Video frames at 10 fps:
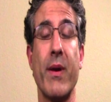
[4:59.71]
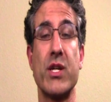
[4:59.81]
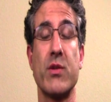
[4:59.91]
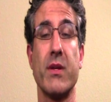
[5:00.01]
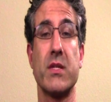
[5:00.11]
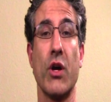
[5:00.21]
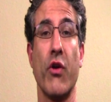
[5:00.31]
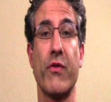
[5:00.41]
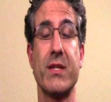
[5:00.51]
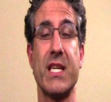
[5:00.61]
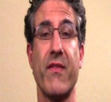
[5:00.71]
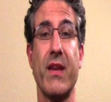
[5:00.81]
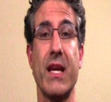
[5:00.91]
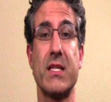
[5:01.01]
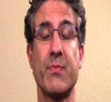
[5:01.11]
measurements over a
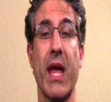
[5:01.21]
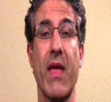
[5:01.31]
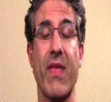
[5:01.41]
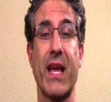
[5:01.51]
7-day span,